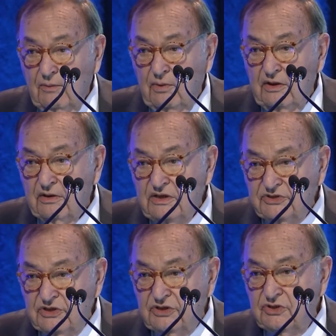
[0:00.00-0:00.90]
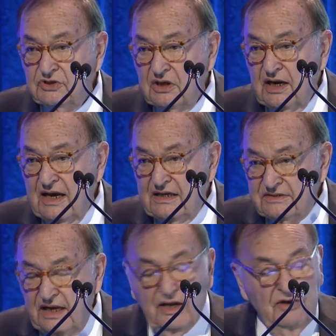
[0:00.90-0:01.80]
when they're institutionalized and